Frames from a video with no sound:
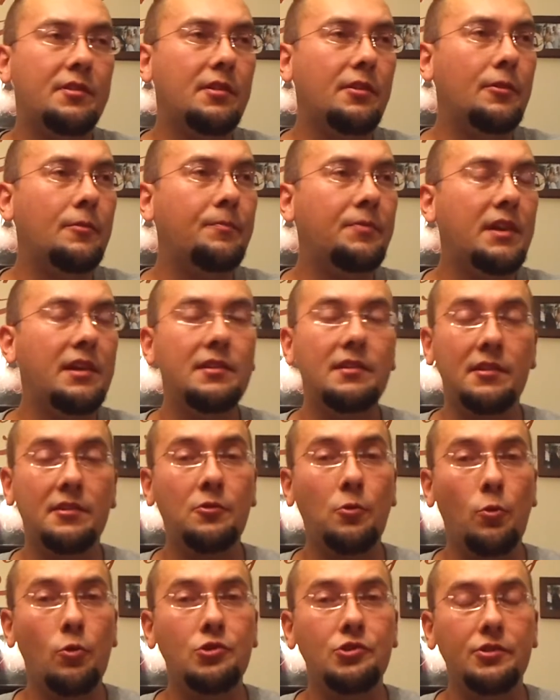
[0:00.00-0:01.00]
So it's a
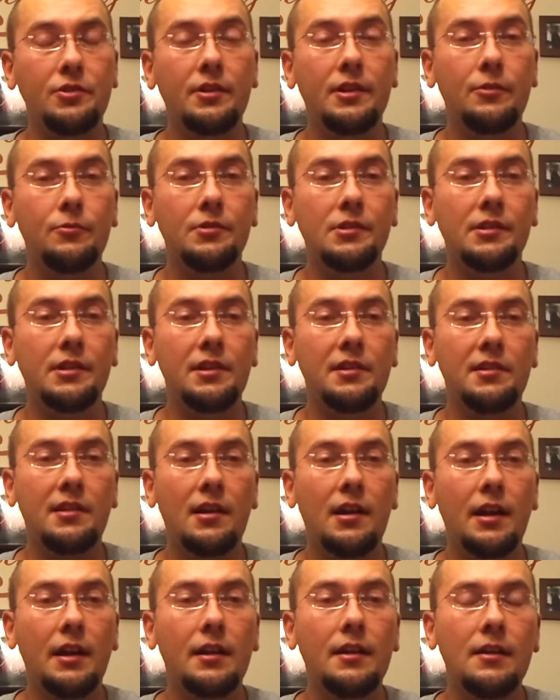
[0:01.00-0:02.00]
scorcher. It really is
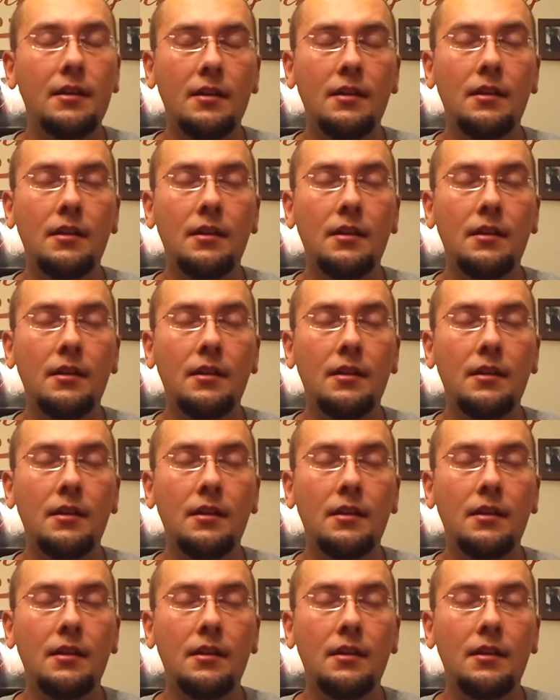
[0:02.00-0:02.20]
hot.